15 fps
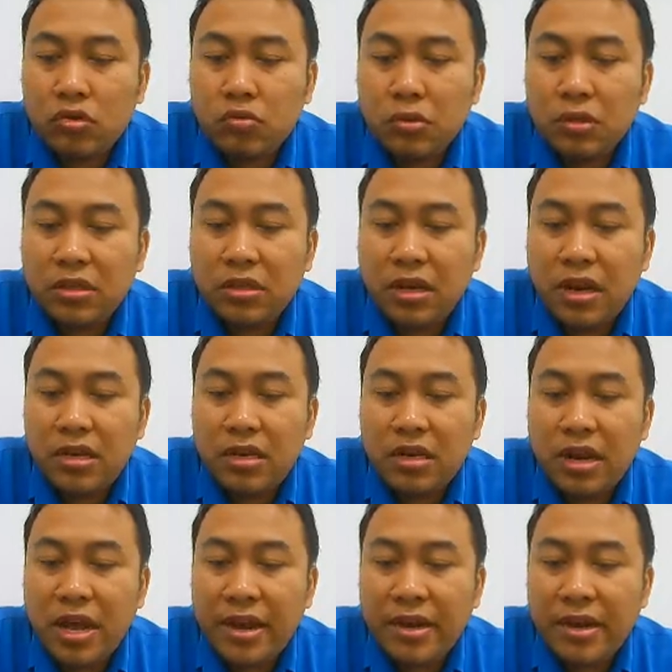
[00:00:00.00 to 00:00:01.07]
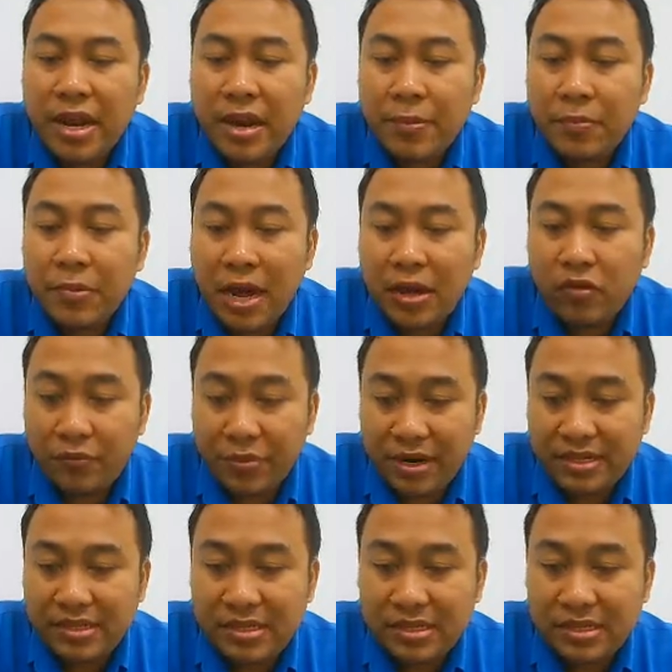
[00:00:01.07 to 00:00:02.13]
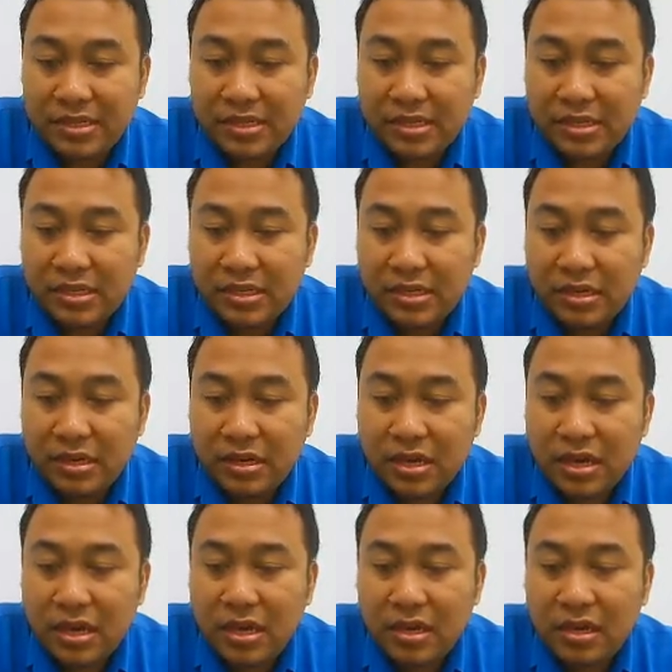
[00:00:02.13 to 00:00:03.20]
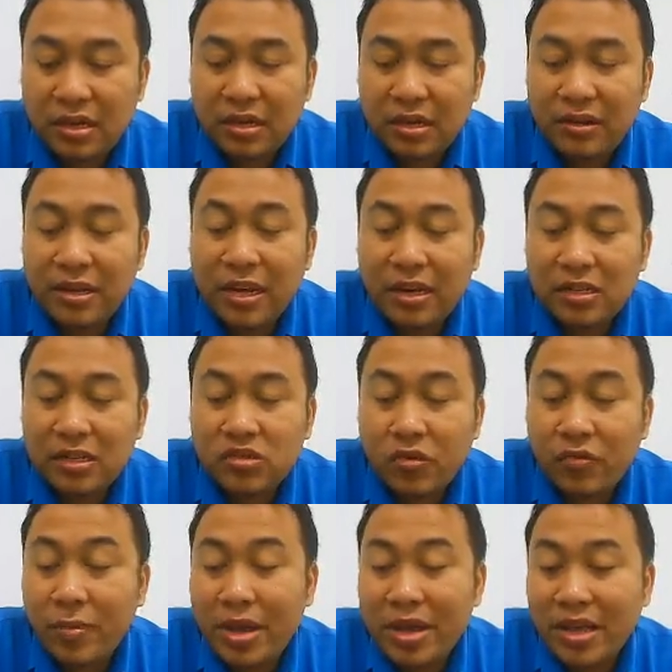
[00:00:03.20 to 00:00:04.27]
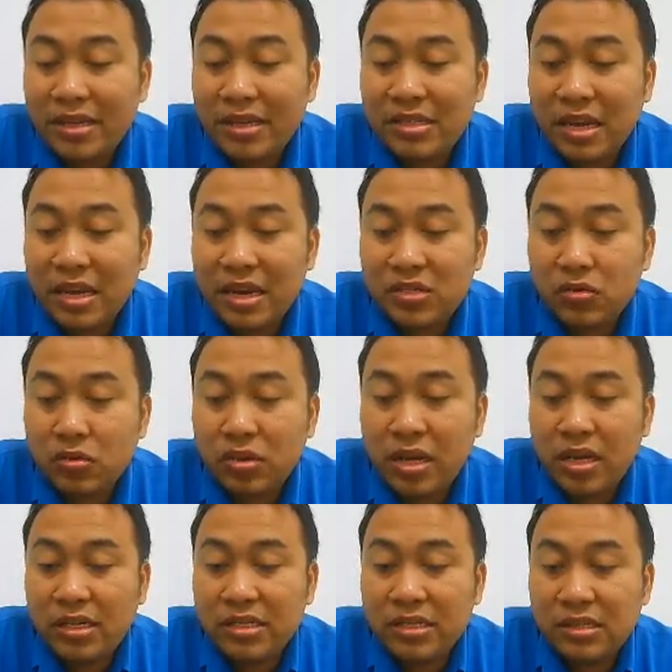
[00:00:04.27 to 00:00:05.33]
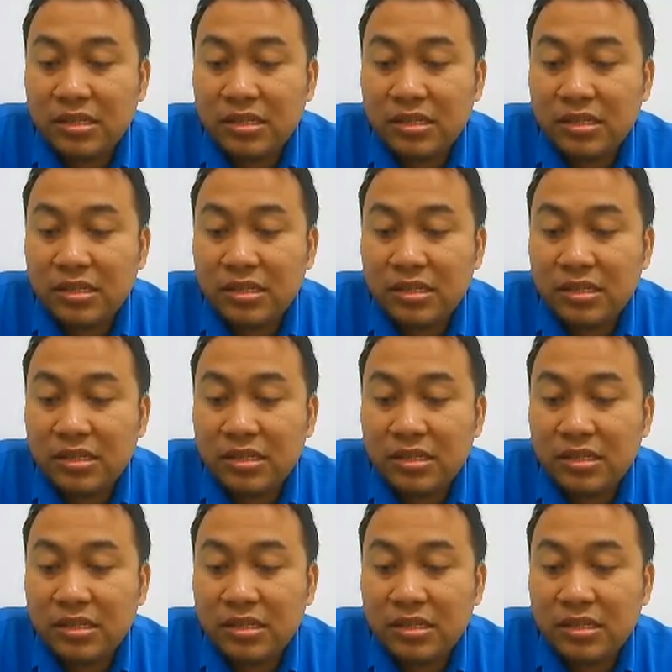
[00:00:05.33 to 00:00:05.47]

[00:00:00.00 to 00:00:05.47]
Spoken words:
were traded at that kind of price. Okay, regardless of buying and selling. So that is